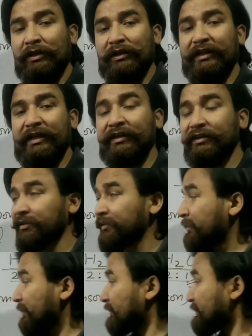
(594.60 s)

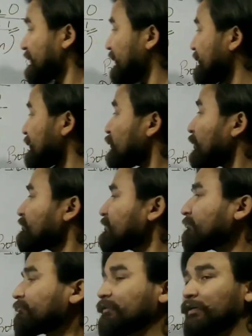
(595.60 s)
Later, J.J.
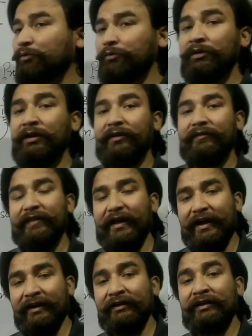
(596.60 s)
Thomson found
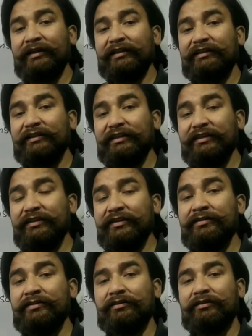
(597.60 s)
that
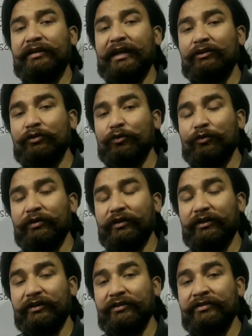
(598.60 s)
these cathode
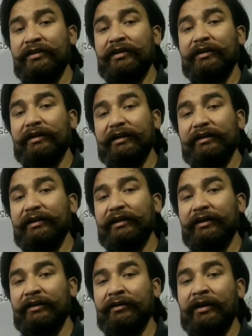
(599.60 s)
rays
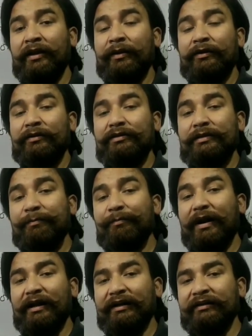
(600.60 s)
contain some
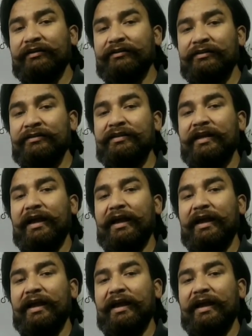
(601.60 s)
particles,